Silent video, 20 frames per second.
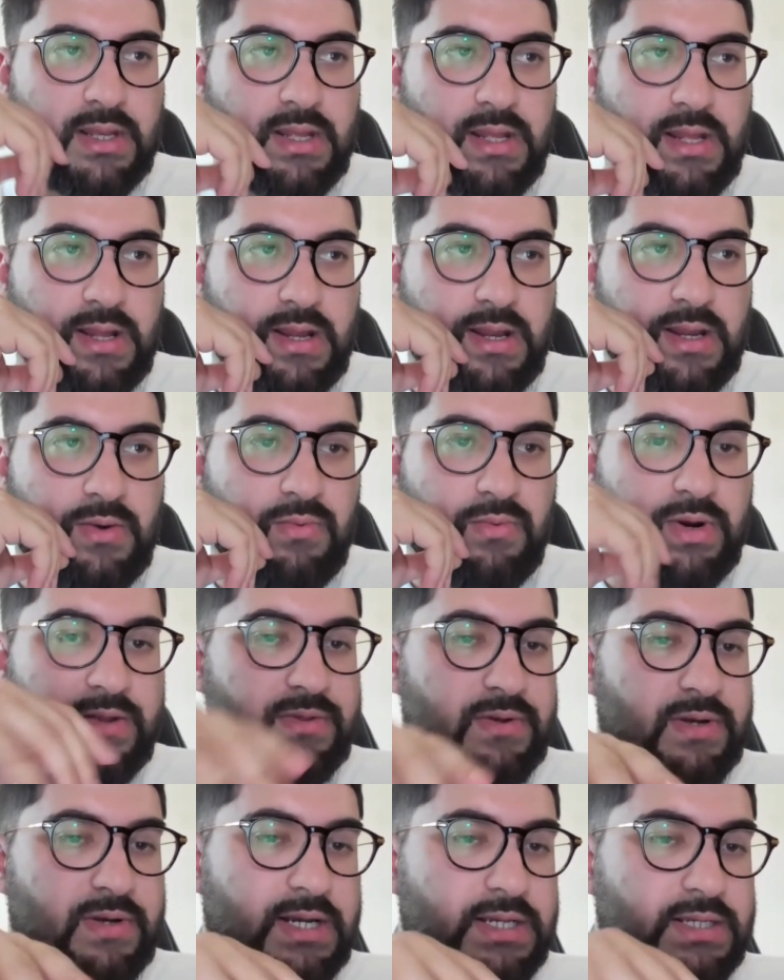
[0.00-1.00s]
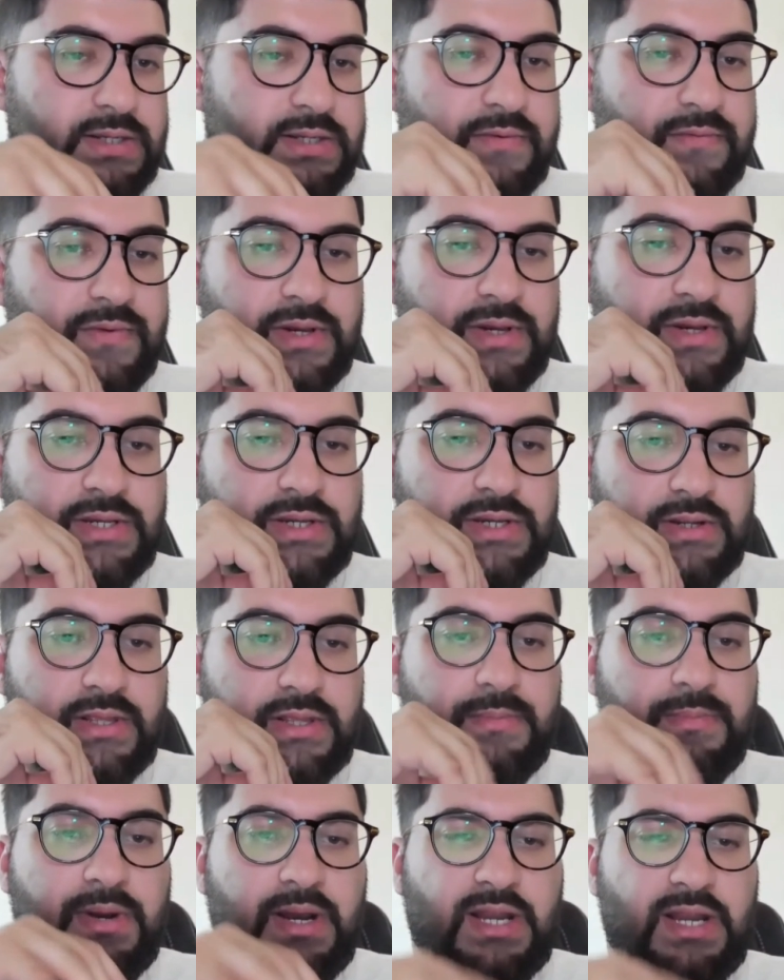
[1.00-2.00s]
One of the guys is going to finish,
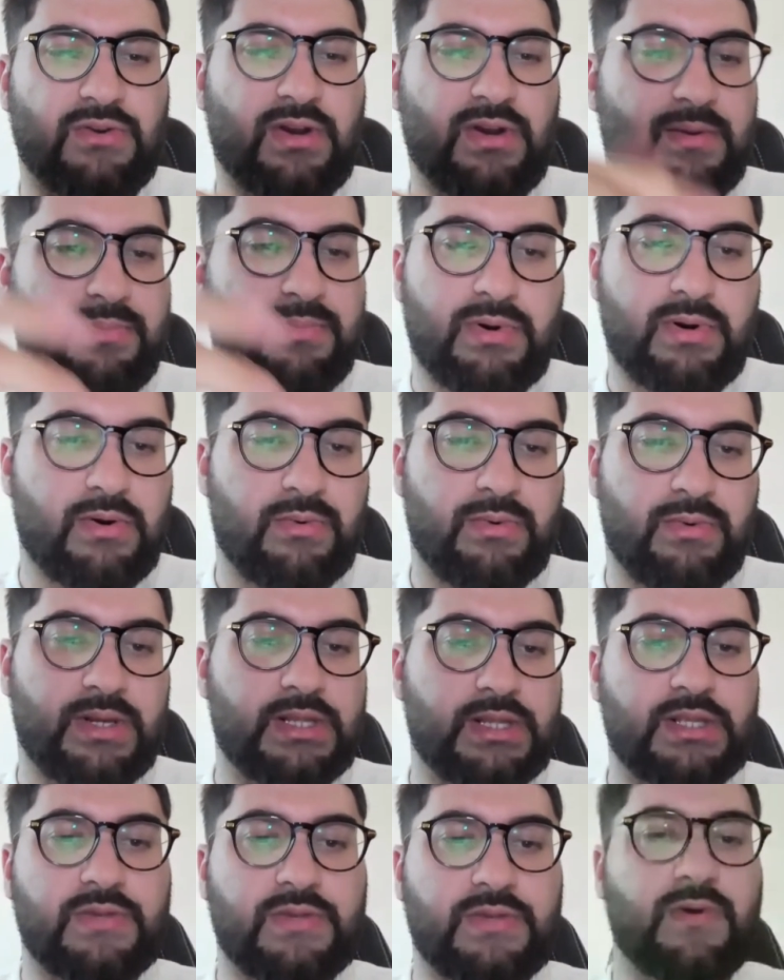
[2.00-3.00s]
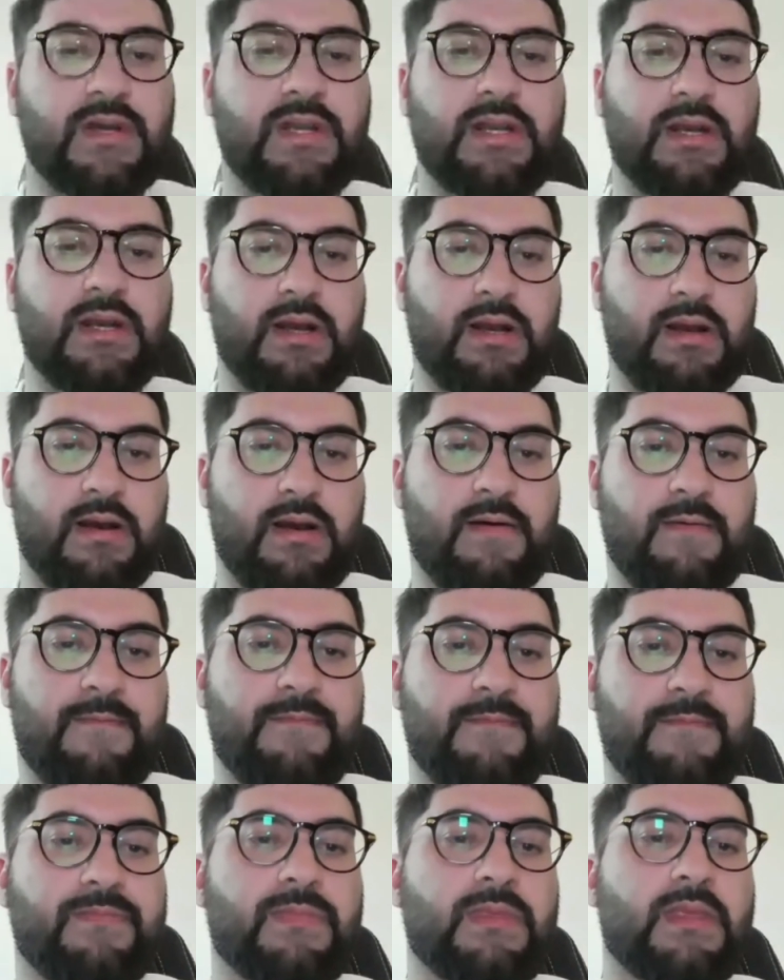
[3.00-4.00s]
but I do have Pereira winning this fight.
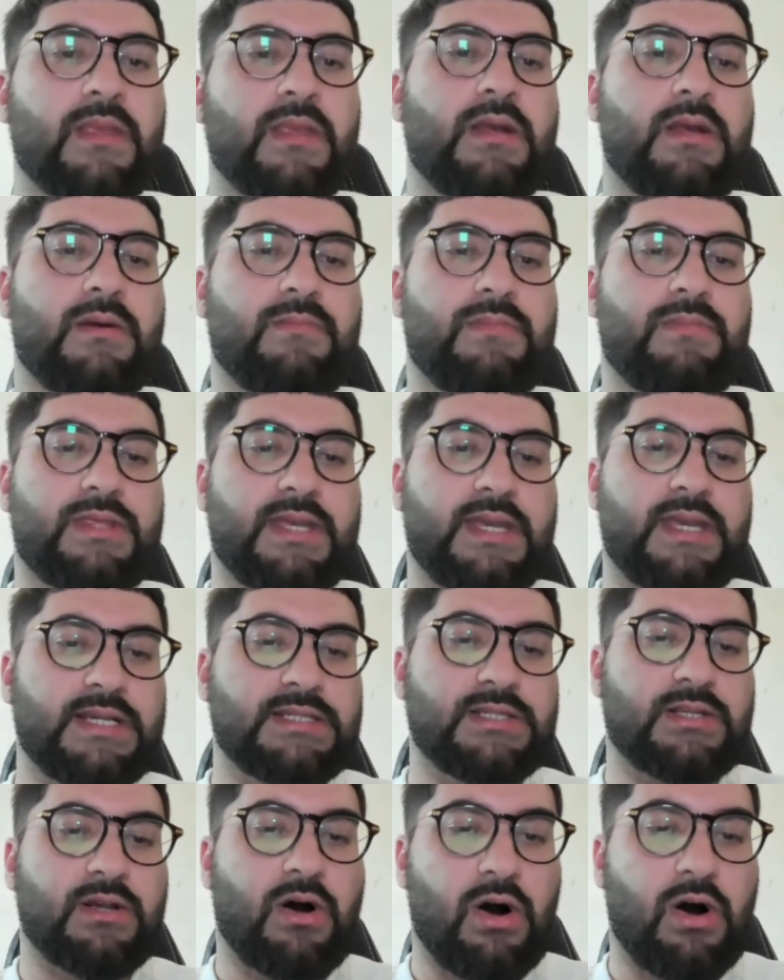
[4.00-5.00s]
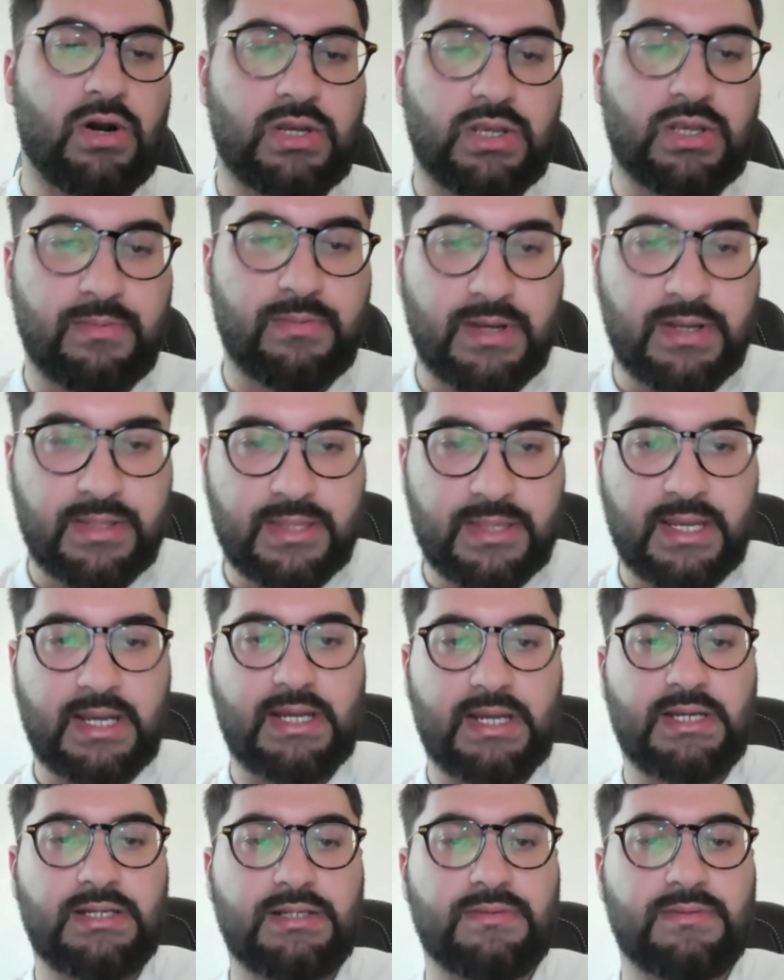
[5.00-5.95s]
But there is the argument that